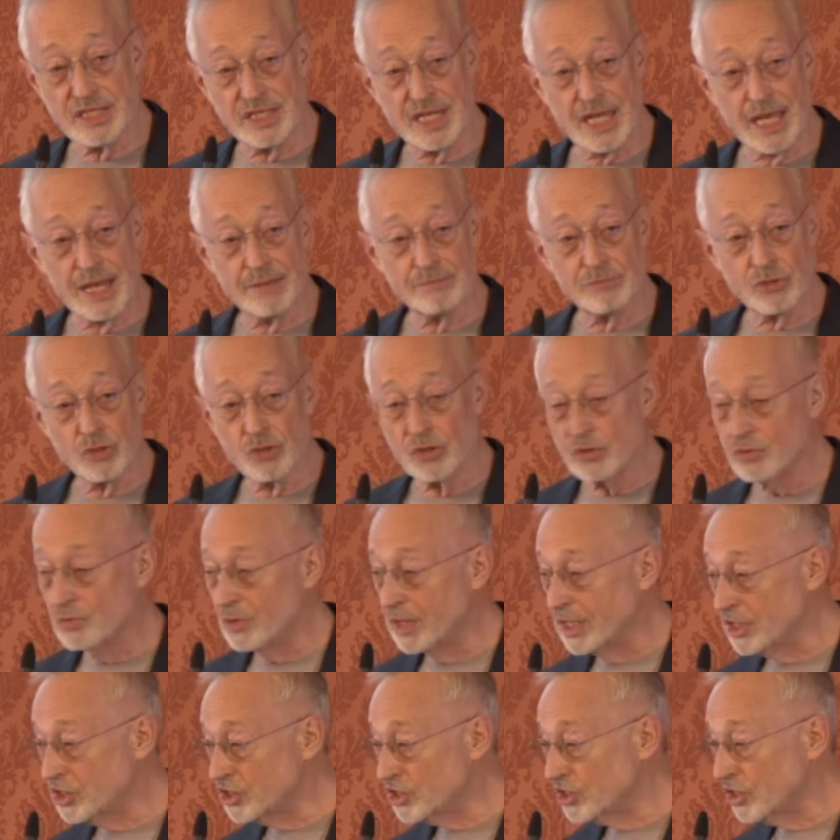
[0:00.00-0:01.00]
dam could
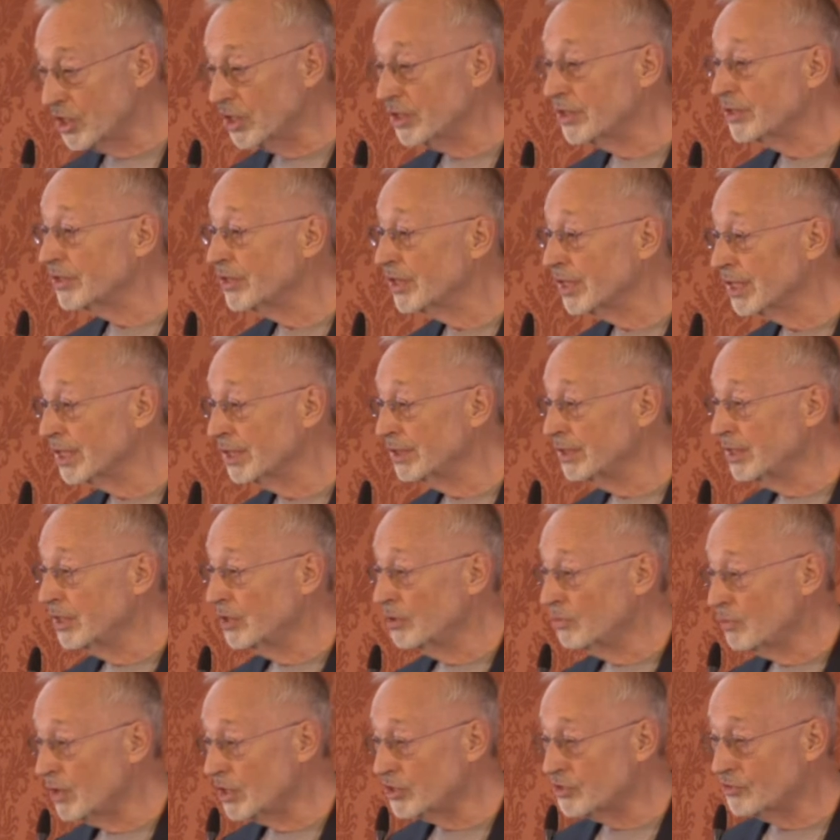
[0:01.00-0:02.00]
reach, the
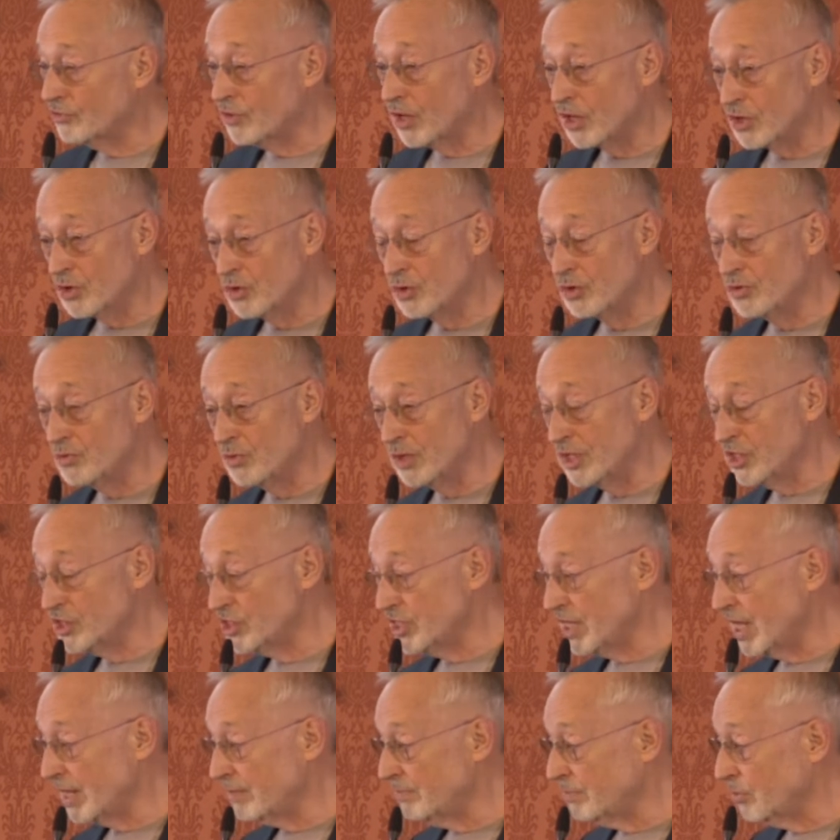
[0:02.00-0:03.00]
reservoir could
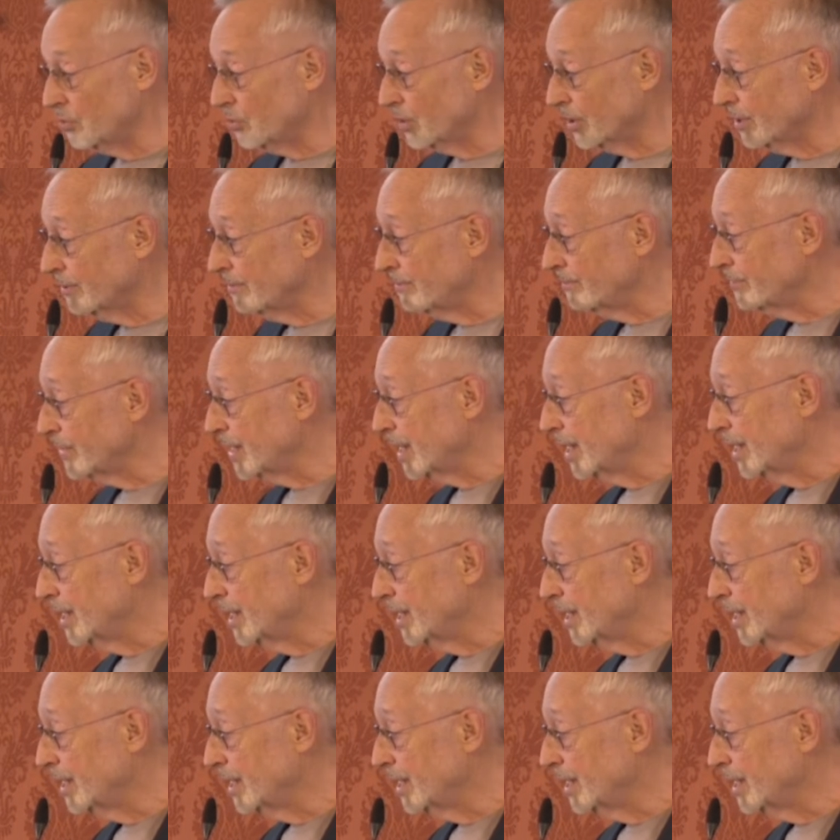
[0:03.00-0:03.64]
reach dead pool.